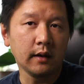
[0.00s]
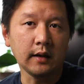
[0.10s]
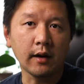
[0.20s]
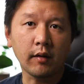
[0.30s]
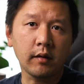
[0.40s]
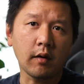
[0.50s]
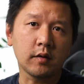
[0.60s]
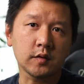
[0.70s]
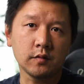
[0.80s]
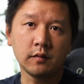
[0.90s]
The Aeron
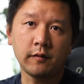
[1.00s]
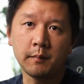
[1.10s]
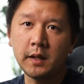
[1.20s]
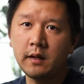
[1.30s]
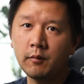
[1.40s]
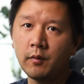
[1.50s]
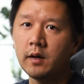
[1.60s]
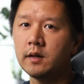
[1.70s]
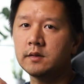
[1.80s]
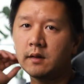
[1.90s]
also for me
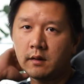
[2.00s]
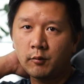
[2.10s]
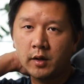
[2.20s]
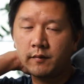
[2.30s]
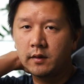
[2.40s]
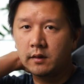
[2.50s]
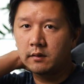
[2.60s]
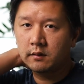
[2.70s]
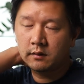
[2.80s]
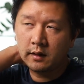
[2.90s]
was one of the
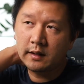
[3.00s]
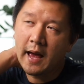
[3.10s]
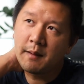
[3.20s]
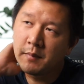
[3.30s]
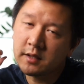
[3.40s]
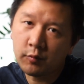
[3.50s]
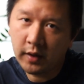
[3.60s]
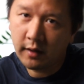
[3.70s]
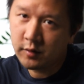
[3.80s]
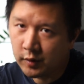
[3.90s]
things that I missed
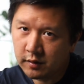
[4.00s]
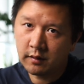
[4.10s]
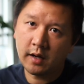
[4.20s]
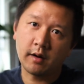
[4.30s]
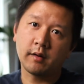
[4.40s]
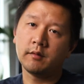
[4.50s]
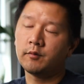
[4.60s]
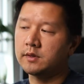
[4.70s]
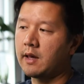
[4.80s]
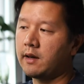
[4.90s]
when I switched to the Aeron
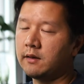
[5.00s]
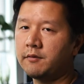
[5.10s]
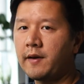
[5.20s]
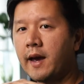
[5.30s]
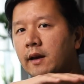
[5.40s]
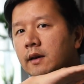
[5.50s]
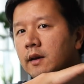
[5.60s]
was that the fact